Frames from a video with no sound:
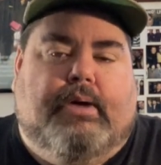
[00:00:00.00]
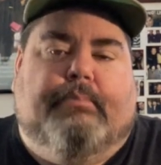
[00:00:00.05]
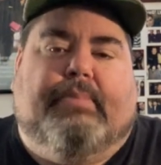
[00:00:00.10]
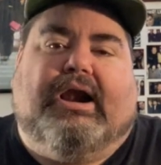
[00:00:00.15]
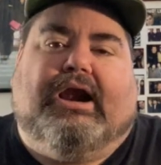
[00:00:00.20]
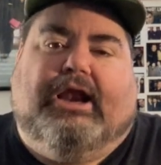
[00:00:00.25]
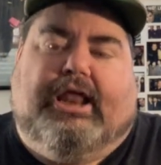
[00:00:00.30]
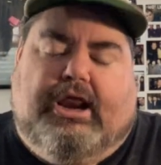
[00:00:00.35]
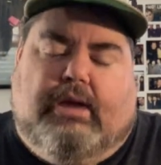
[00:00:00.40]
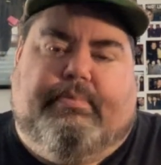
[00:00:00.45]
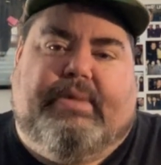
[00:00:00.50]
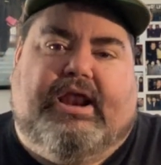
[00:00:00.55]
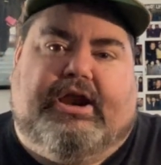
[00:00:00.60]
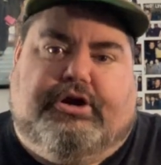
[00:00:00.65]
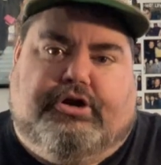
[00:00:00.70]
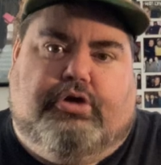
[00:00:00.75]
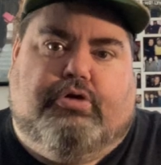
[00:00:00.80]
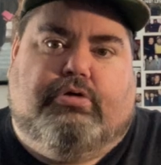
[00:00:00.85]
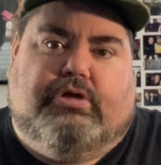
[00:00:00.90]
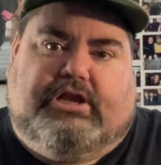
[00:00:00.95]
But a little bit of
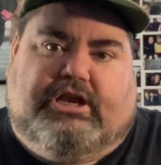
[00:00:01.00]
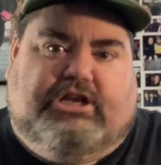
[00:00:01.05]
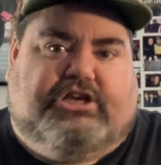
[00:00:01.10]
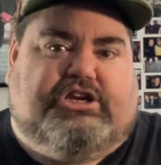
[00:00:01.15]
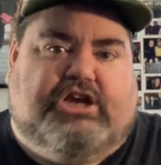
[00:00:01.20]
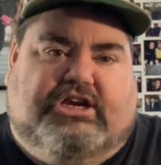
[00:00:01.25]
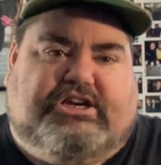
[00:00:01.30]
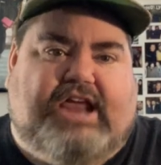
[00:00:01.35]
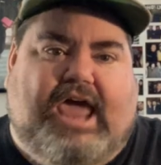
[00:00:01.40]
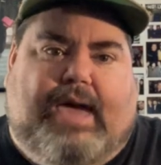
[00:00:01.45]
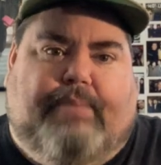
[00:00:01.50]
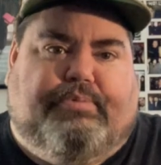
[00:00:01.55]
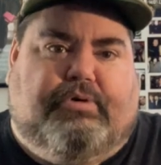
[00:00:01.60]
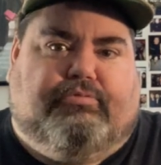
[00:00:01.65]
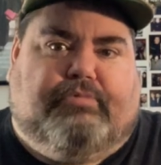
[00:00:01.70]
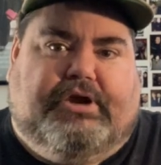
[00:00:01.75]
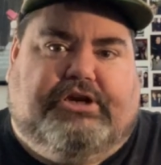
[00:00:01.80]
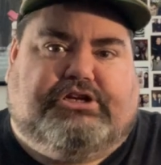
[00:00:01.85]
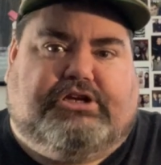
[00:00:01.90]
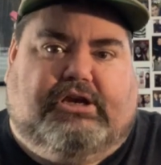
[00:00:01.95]
news has just
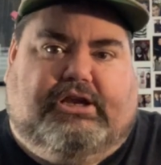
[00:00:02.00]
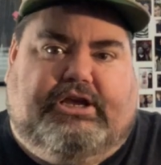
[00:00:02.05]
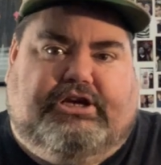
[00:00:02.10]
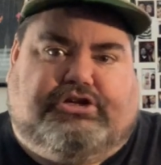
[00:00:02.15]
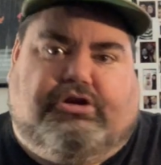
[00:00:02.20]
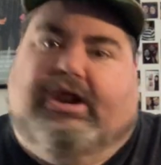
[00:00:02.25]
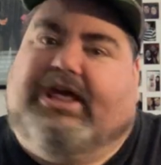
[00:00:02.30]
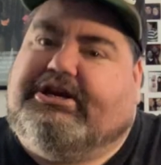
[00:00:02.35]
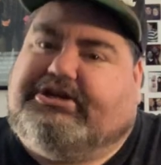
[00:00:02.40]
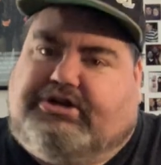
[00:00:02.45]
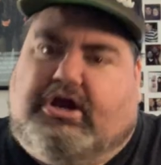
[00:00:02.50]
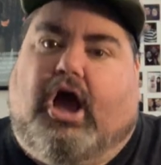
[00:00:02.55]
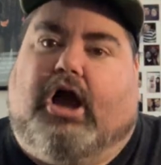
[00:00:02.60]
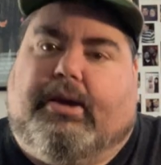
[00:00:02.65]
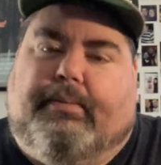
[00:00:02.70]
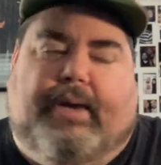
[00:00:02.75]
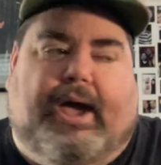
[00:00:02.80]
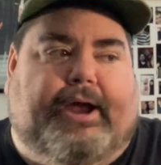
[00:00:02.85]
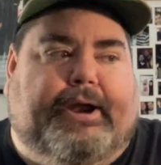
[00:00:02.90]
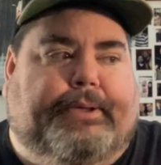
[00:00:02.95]
happened recently, so let's talk
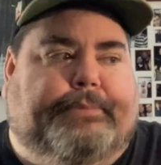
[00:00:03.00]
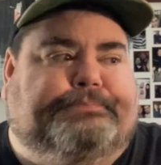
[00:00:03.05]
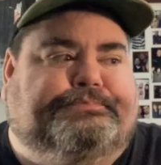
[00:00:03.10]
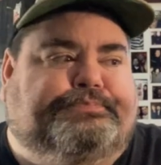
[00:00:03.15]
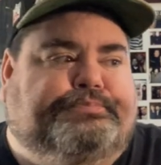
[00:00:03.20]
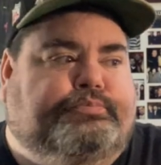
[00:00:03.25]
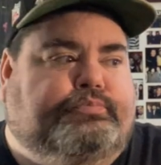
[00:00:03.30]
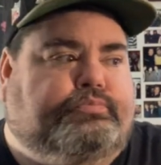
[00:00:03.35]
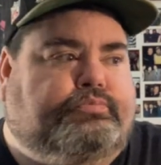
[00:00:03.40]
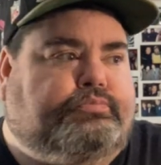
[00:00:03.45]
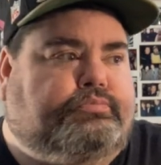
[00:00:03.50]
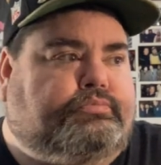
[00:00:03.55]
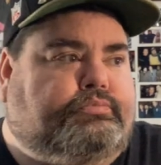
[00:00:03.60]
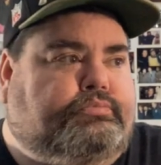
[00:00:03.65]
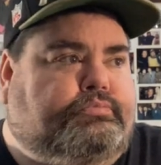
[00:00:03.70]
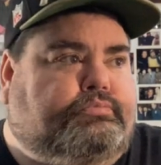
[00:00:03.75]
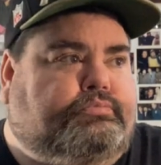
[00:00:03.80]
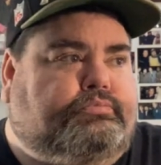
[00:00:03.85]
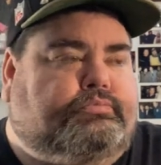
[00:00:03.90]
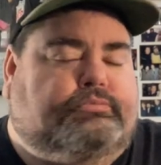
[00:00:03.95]
about it.
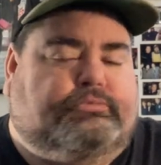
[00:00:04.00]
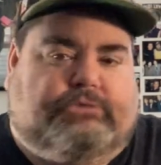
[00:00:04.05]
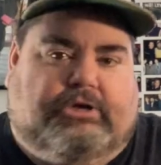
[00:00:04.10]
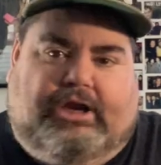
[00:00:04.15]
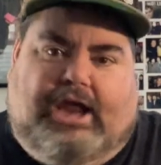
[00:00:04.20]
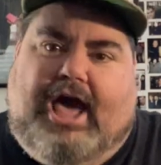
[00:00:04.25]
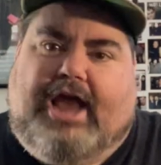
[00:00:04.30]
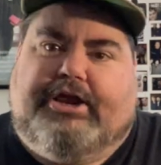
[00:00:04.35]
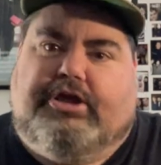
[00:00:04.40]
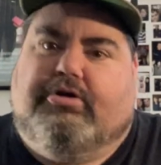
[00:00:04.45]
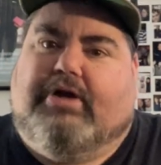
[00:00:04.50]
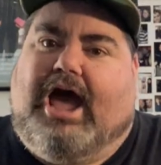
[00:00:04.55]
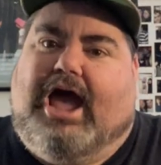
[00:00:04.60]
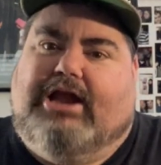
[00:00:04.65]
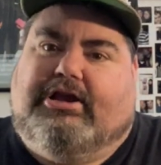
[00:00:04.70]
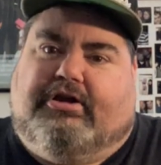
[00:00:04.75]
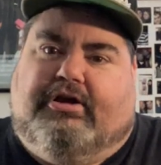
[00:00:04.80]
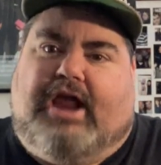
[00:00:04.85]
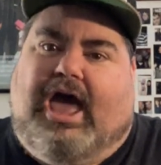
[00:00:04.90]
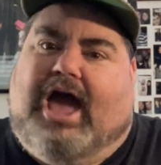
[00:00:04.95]
A lot of you
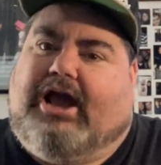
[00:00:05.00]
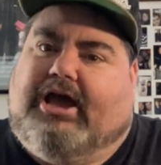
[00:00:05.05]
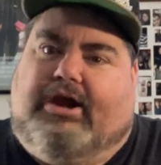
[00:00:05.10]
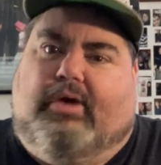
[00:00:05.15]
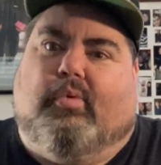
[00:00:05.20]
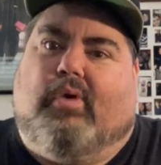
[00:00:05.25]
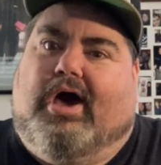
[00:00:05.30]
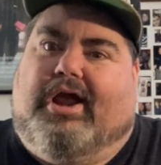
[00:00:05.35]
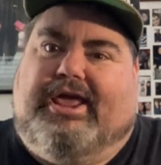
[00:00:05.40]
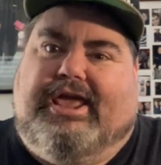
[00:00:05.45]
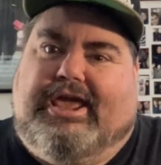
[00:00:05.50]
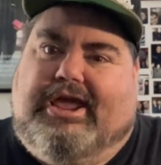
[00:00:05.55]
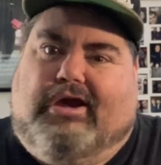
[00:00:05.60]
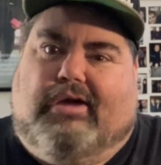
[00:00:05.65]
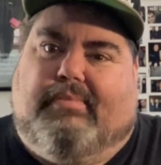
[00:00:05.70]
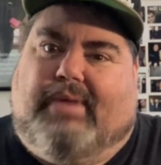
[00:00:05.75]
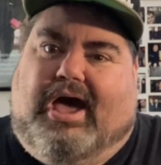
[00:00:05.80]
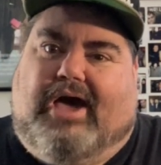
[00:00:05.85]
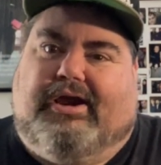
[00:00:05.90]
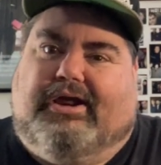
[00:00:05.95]
guys are not going to want to hear
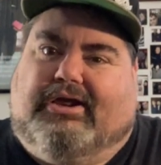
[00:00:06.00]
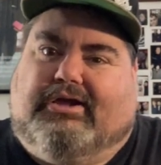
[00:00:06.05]
about